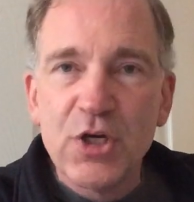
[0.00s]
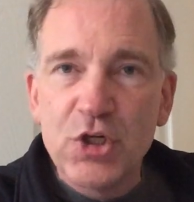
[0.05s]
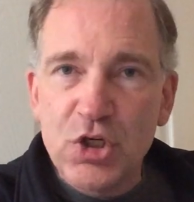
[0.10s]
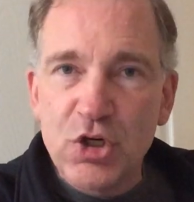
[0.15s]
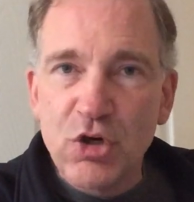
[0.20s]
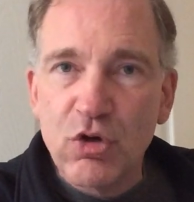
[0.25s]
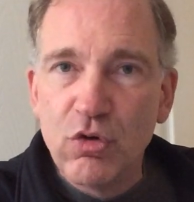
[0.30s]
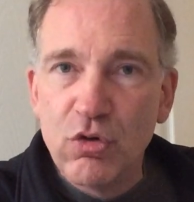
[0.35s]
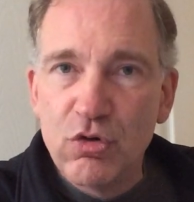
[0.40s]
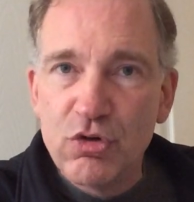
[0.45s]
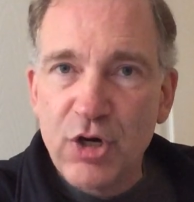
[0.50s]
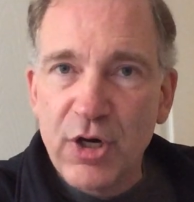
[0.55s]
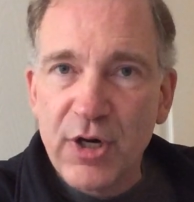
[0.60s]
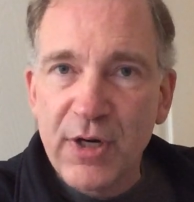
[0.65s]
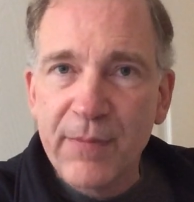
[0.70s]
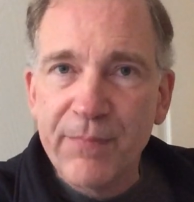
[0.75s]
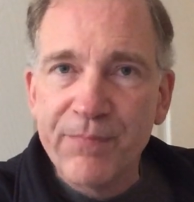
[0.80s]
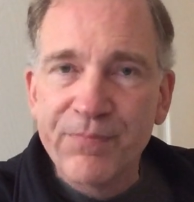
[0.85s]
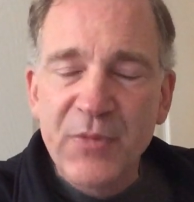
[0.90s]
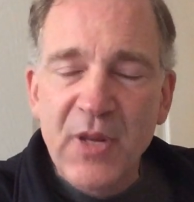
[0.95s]

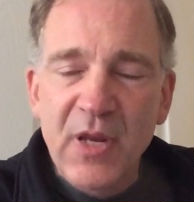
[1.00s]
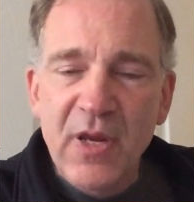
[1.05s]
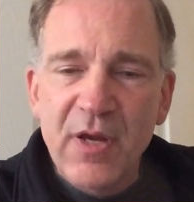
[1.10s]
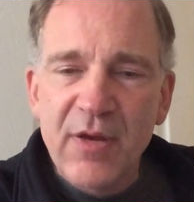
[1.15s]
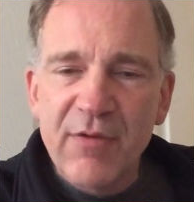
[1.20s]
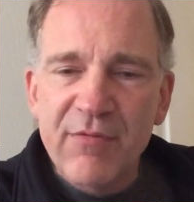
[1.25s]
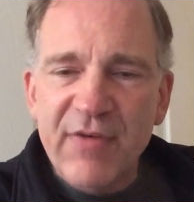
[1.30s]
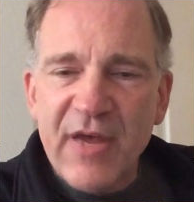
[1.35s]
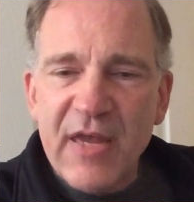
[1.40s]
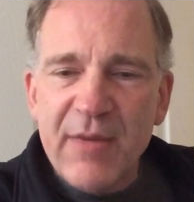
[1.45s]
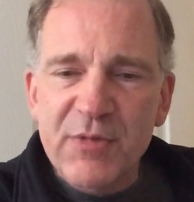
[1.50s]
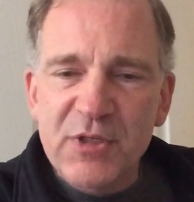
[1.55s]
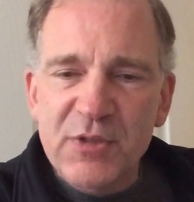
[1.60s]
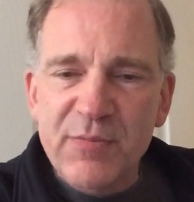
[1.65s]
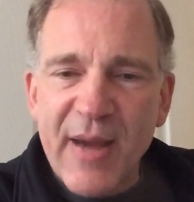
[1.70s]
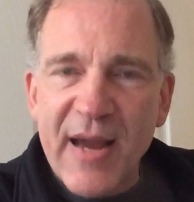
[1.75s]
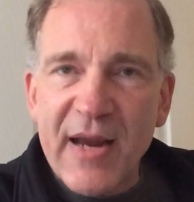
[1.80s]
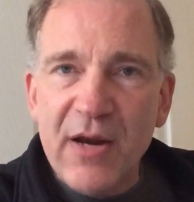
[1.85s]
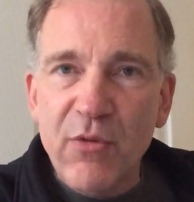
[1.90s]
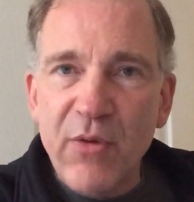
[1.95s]
children, famous
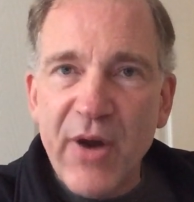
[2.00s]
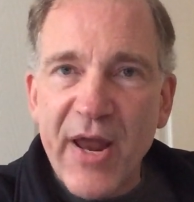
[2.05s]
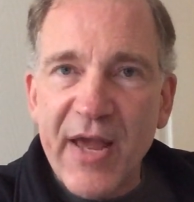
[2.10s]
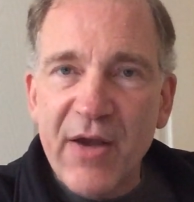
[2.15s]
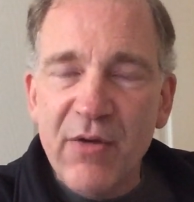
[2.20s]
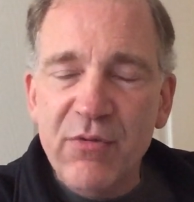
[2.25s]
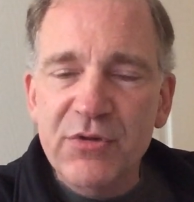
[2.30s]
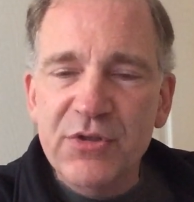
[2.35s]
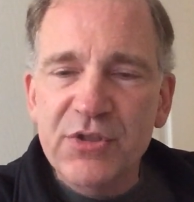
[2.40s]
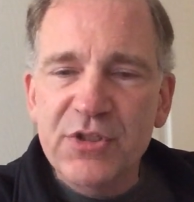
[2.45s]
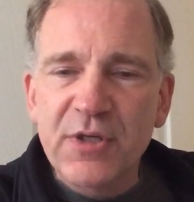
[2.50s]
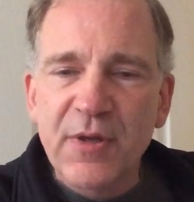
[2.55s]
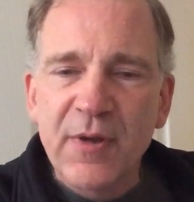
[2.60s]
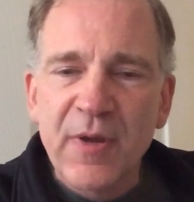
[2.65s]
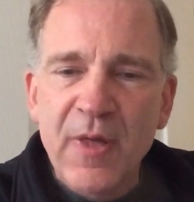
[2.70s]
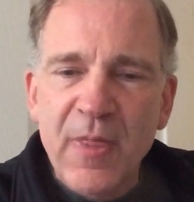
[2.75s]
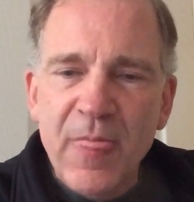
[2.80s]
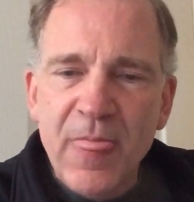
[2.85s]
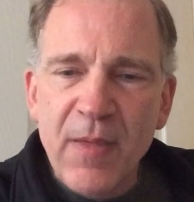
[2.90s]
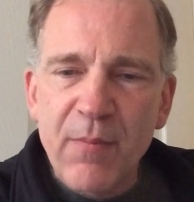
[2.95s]
background,
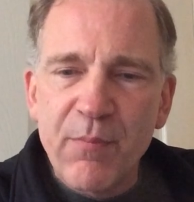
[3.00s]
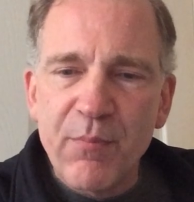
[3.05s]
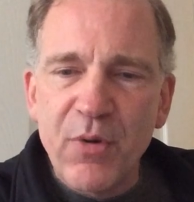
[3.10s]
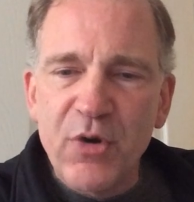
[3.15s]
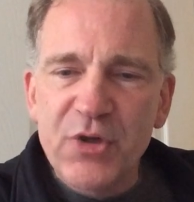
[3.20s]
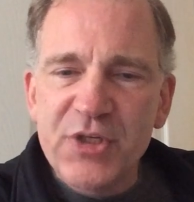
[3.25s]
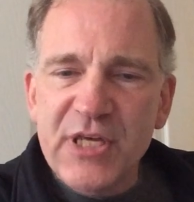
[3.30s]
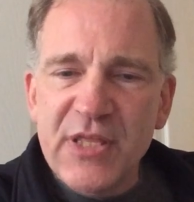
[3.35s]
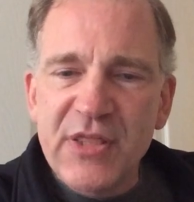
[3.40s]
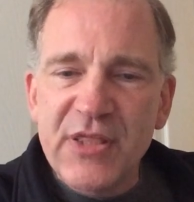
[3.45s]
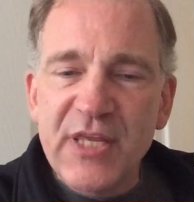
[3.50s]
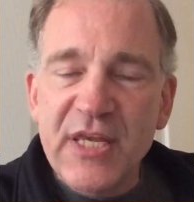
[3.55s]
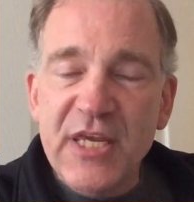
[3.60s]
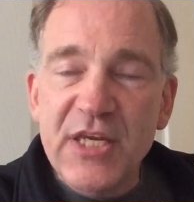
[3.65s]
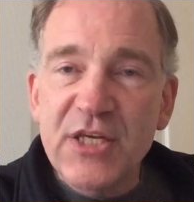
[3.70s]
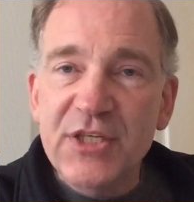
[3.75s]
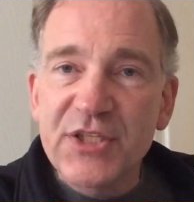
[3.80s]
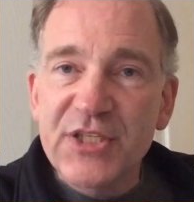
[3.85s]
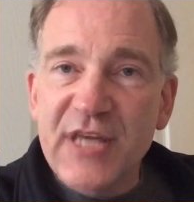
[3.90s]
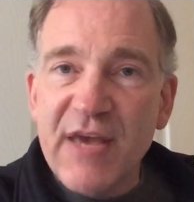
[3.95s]
but in
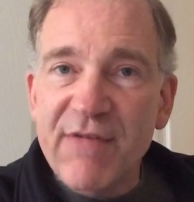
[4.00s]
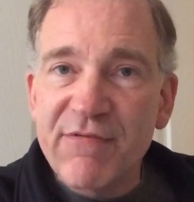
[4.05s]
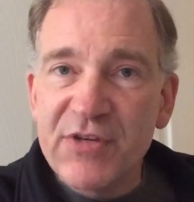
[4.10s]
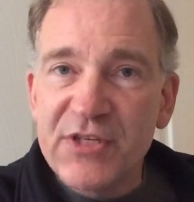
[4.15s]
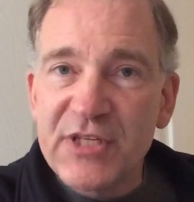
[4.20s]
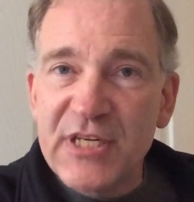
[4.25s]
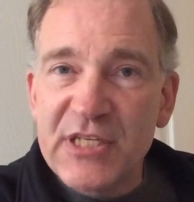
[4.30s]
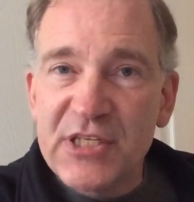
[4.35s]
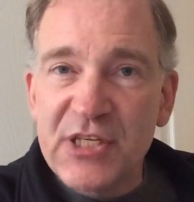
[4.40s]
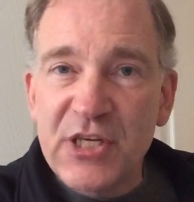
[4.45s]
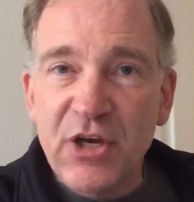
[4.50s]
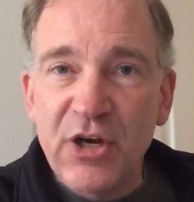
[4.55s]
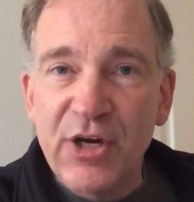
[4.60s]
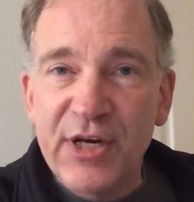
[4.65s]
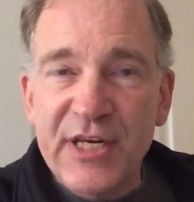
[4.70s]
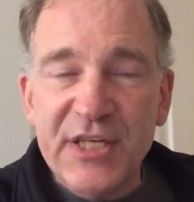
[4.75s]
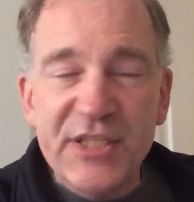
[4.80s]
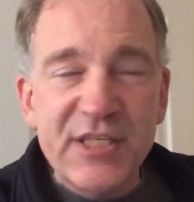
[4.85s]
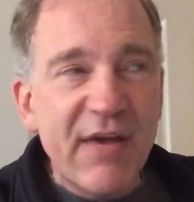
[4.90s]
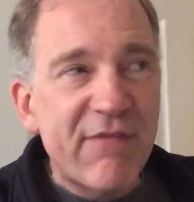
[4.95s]
the 70s, the
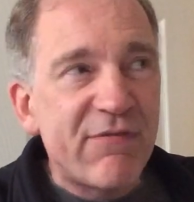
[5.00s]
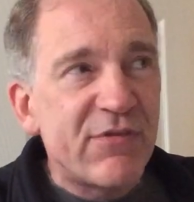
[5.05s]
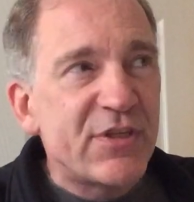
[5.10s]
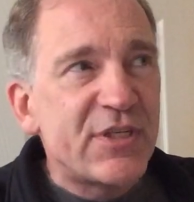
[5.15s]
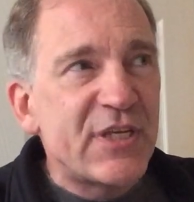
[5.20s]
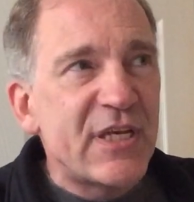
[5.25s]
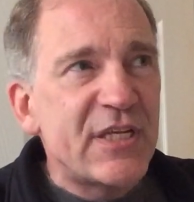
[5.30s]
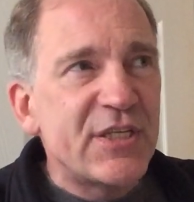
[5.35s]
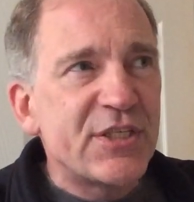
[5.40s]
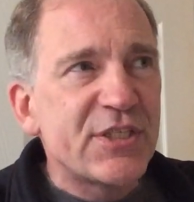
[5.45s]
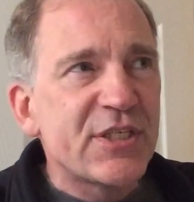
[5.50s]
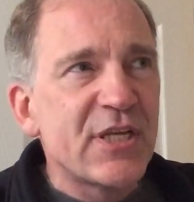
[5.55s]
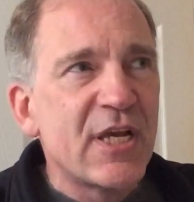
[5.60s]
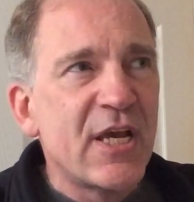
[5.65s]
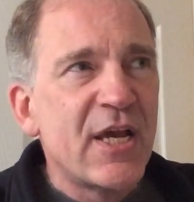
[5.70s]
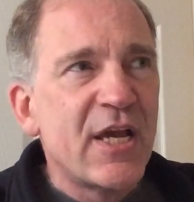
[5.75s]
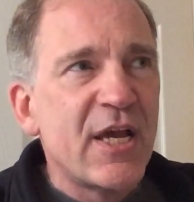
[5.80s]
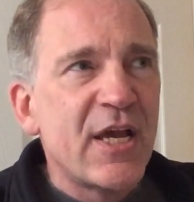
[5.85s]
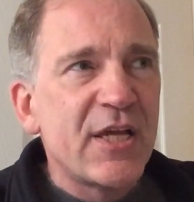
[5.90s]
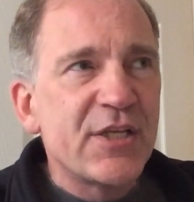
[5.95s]
early 70s
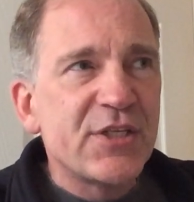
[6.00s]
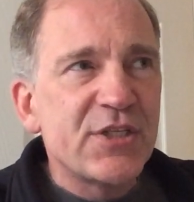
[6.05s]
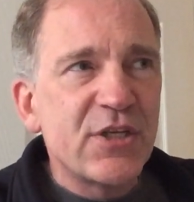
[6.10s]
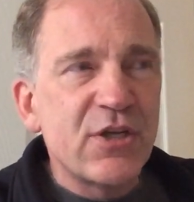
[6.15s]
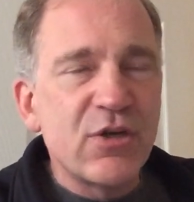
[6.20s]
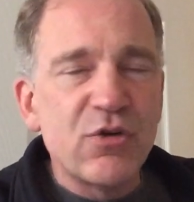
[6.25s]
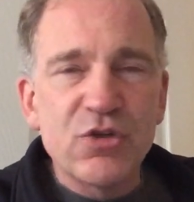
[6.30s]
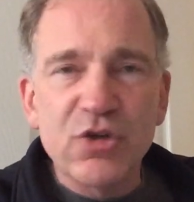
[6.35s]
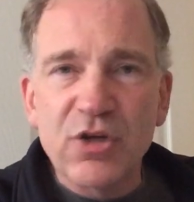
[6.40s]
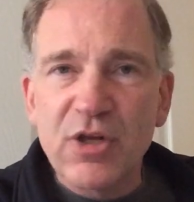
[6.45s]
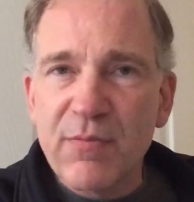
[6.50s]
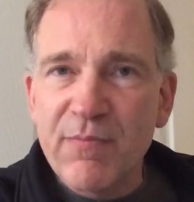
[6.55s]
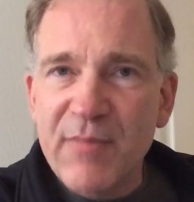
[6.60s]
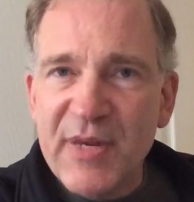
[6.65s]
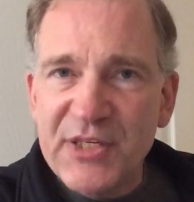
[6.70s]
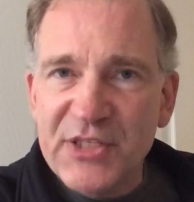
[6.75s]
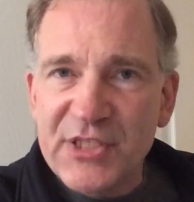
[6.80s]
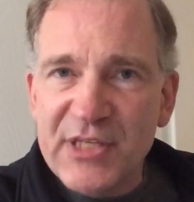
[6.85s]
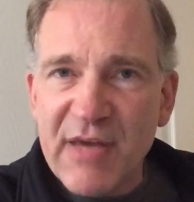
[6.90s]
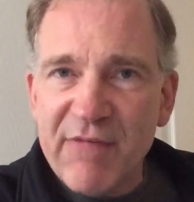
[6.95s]
to sort of
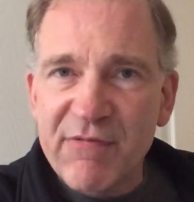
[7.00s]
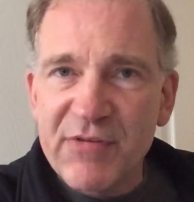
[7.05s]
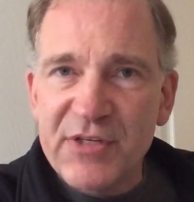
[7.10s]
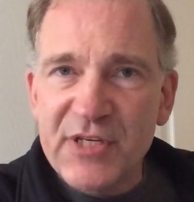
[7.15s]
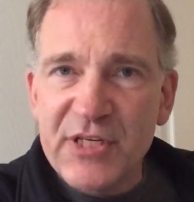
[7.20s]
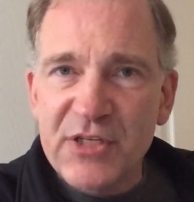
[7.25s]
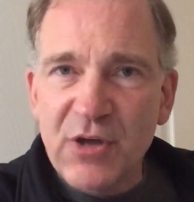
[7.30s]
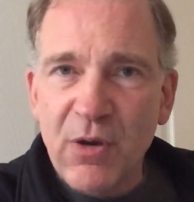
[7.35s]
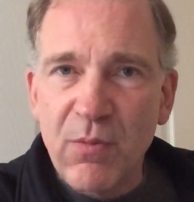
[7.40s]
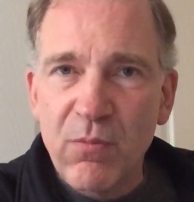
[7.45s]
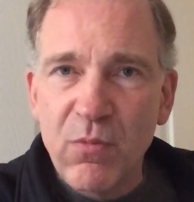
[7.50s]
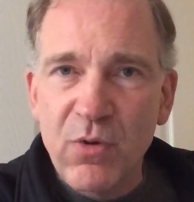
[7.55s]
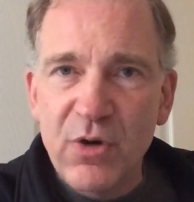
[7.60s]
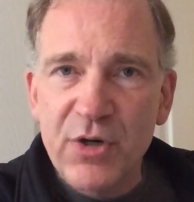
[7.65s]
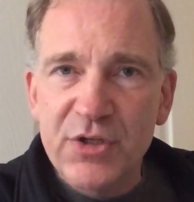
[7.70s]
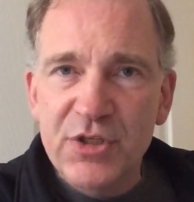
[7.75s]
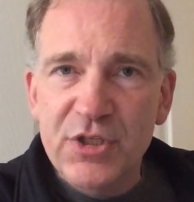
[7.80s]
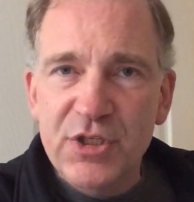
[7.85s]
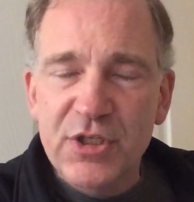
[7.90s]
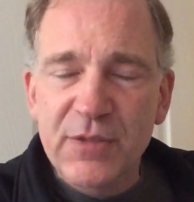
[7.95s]
mid 70s
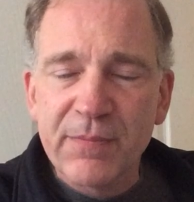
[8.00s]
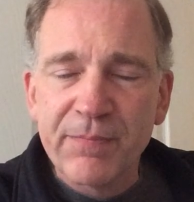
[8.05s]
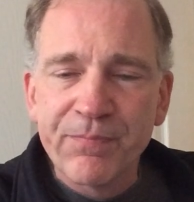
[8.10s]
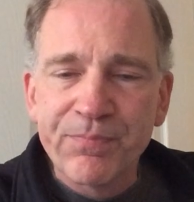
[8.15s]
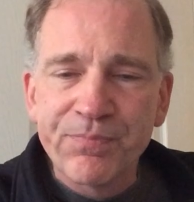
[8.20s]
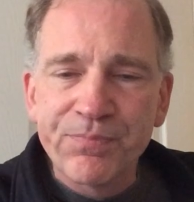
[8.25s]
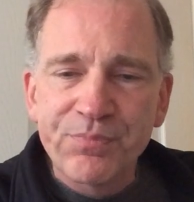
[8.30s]
onwards,